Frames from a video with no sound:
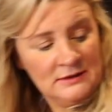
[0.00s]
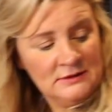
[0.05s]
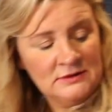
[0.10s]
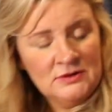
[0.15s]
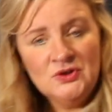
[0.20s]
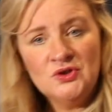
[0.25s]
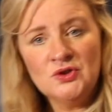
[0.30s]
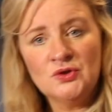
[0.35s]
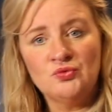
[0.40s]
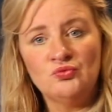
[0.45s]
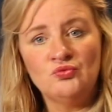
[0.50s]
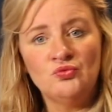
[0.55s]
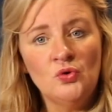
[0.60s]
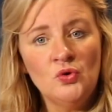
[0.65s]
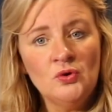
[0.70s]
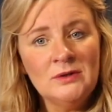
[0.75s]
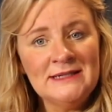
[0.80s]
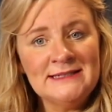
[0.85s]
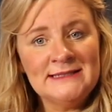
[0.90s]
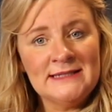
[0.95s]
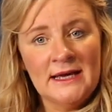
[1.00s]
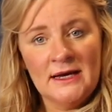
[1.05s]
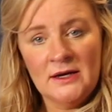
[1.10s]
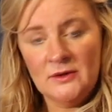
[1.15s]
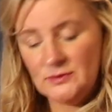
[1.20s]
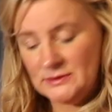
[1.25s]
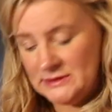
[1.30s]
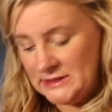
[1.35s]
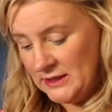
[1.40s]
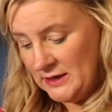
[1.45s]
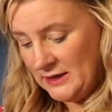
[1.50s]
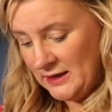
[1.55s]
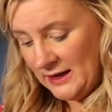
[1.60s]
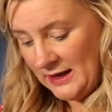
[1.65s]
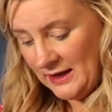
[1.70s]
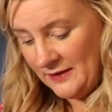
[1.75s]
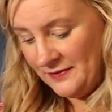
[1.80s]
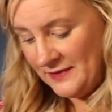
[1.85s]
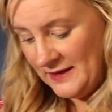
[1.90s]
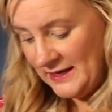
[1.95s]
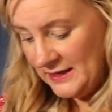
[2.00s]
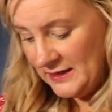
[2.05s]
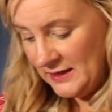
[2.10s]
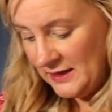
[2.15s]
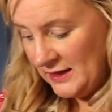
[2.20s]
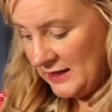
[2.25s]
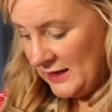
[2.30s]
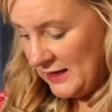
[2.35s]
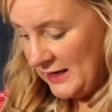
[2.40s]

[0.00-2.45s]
to just roll it out, and then